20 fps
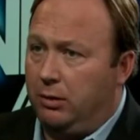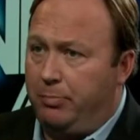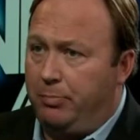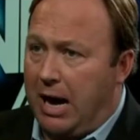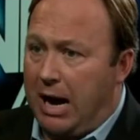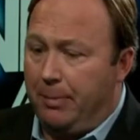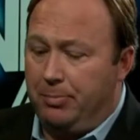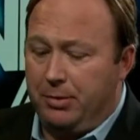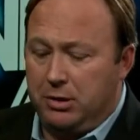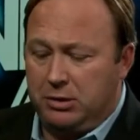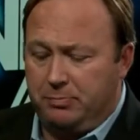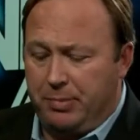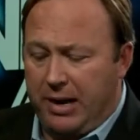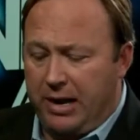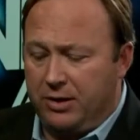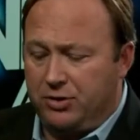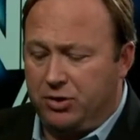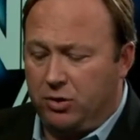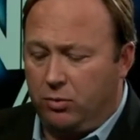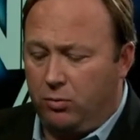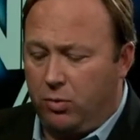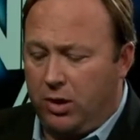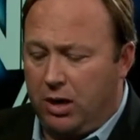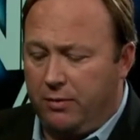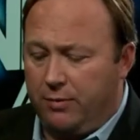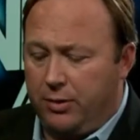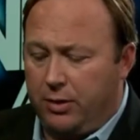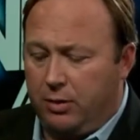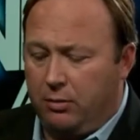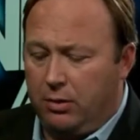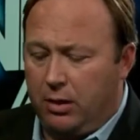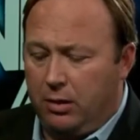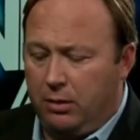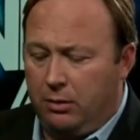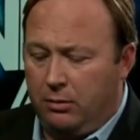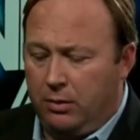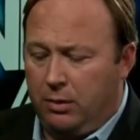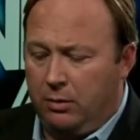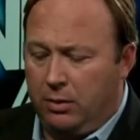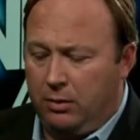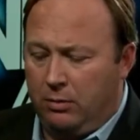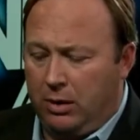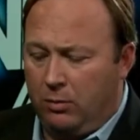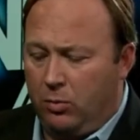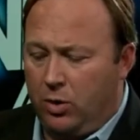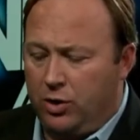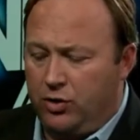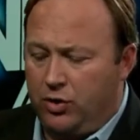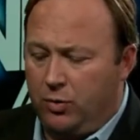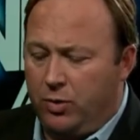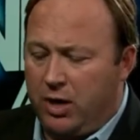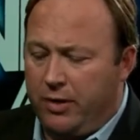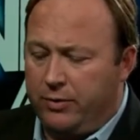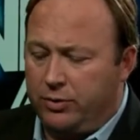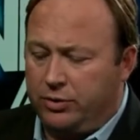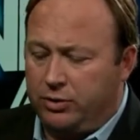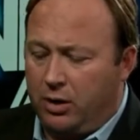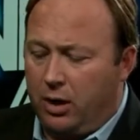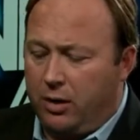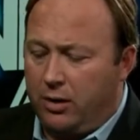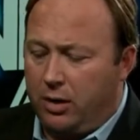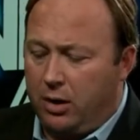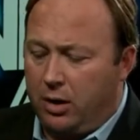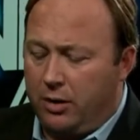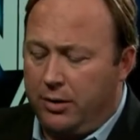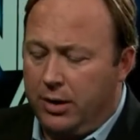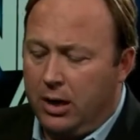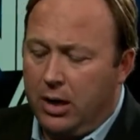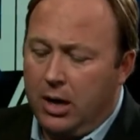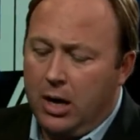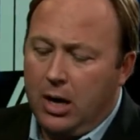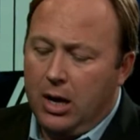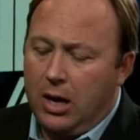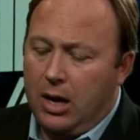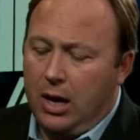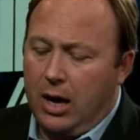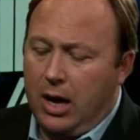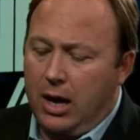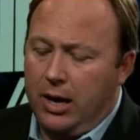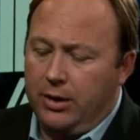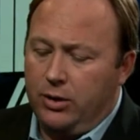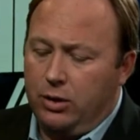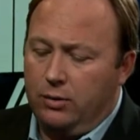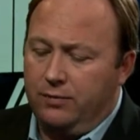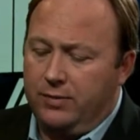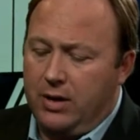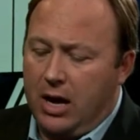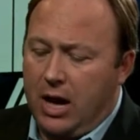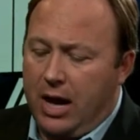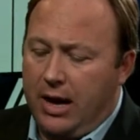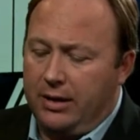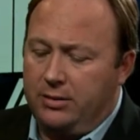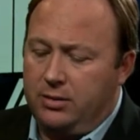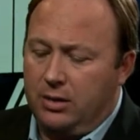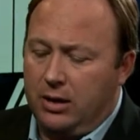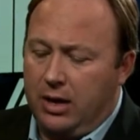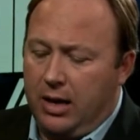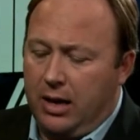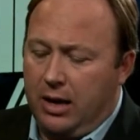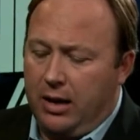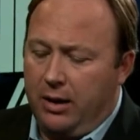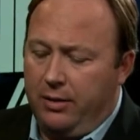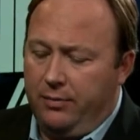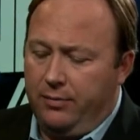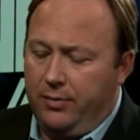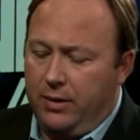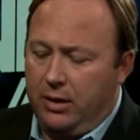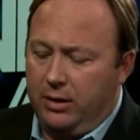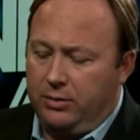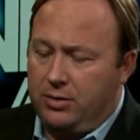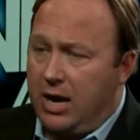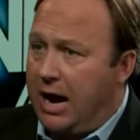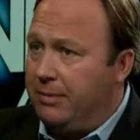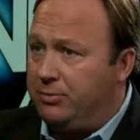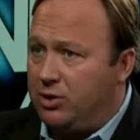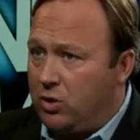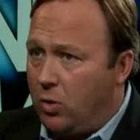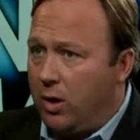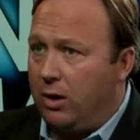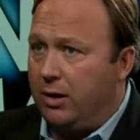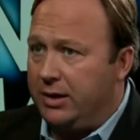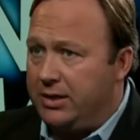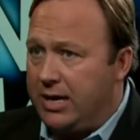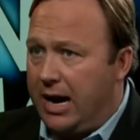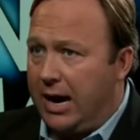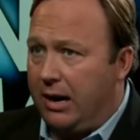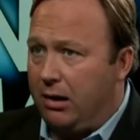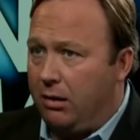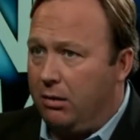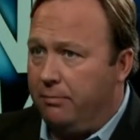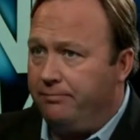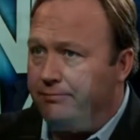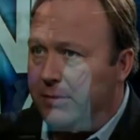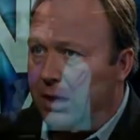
pop in his pants or whatever you it was you and others saw and heard. You've got the Times Square attacker.